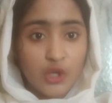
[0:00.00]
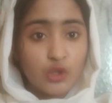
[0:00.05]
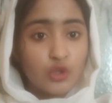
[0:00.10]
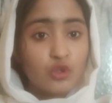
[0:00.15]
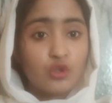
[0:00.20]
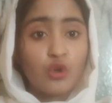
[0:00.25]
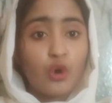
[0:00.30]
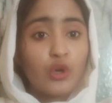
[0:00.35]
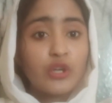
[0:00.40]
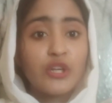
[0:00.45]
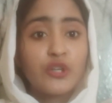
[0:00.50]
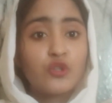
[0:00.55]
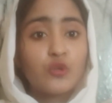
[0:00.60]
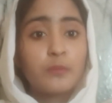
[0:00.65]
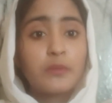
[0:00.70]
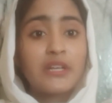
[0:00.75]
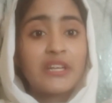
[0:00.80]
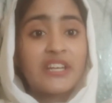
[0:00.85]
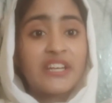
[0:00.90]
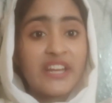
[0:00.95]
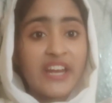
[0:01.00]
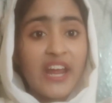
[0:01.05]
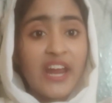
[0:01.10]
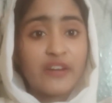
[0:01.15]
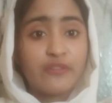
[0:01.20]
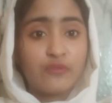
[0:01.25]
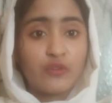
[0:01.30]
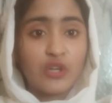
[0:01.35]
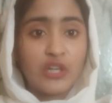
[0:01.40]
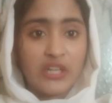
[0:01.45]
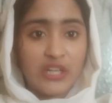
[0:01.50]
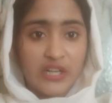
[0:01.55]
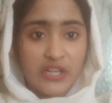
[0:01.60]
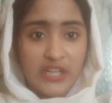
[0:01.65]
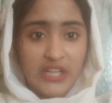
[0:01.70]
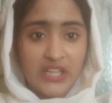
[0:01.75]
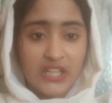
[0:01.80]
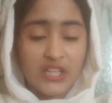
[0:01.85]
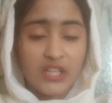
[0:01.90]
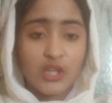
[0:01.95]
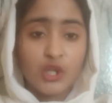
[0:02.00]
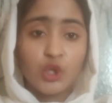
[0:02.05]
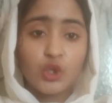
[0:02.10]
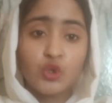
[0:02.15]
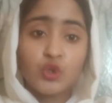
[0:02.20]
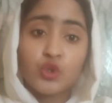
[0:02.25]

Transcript: you don't need to be great for learning.